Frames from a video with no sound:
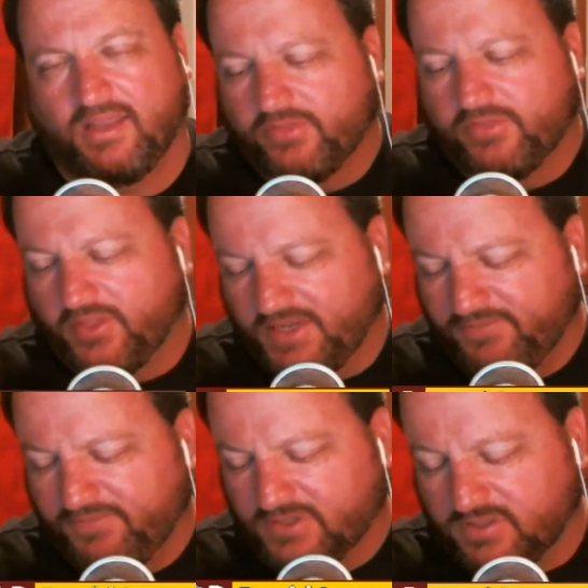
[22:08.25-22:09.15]
The
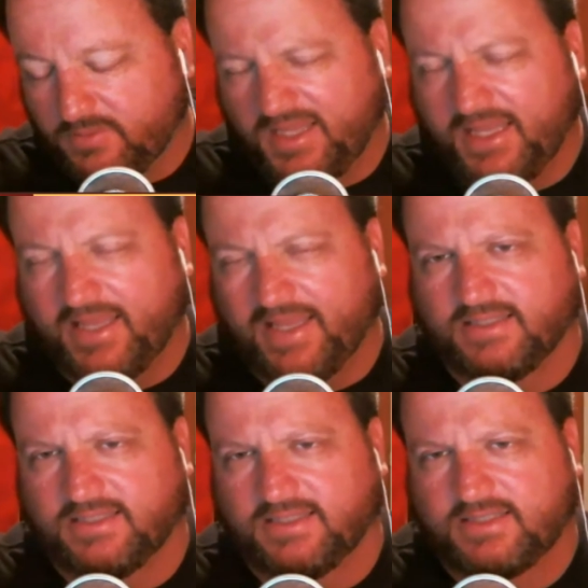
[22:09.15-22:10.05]
difference to me
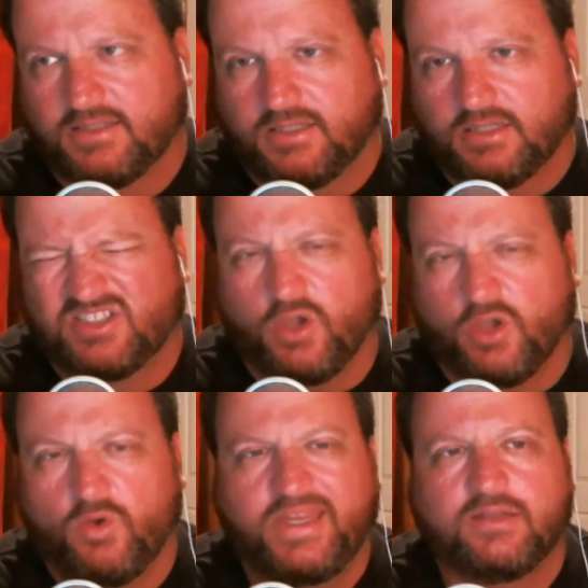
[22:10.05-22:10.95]
is
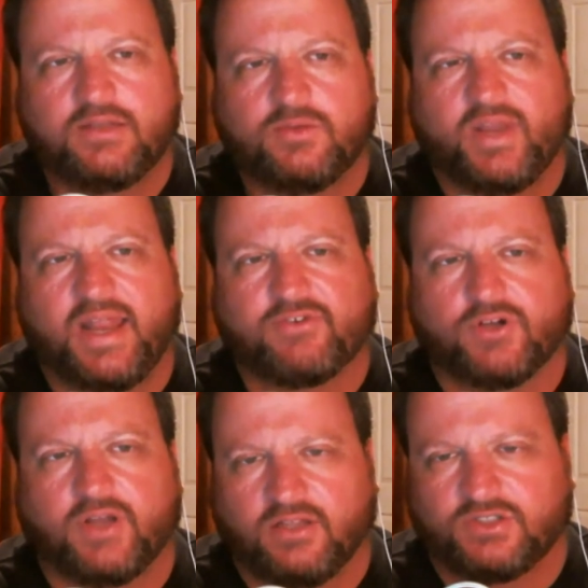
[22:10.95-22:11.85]
Tony went after
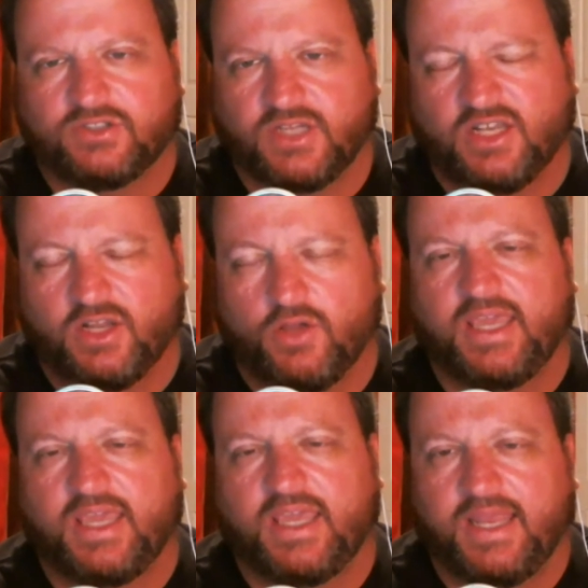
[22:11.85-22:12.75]
LJ knowing
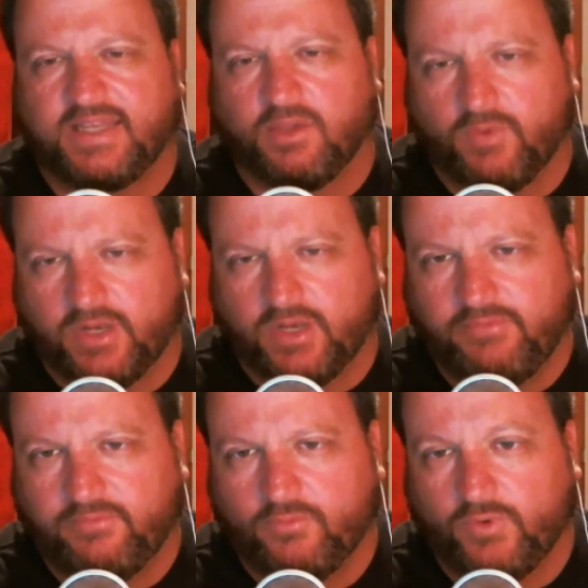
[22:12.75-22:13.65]
he needed to get
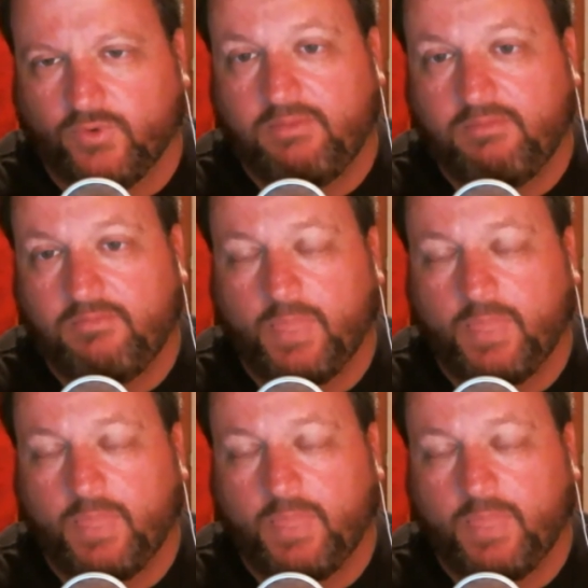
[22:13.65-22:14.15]
rid of him,